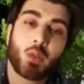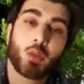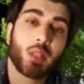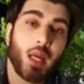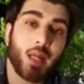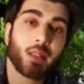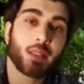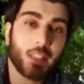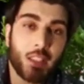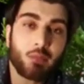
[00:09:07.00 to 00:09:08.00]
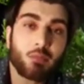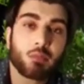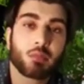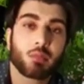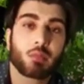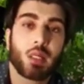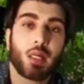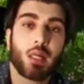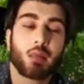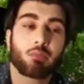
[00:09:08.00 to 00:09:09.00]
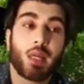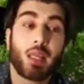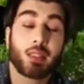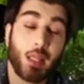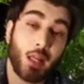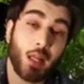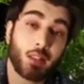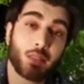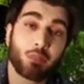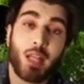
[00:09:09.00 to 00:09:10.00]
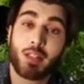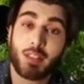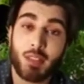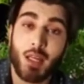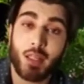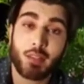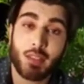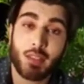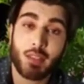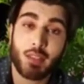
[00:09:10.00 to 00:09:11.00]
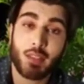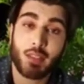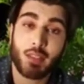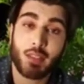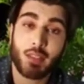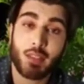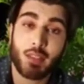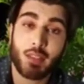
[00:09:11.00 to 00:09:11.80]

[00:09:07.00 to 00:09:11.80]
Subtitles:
So I couldn't hire a team. I can hire a team, but I didn't hire a team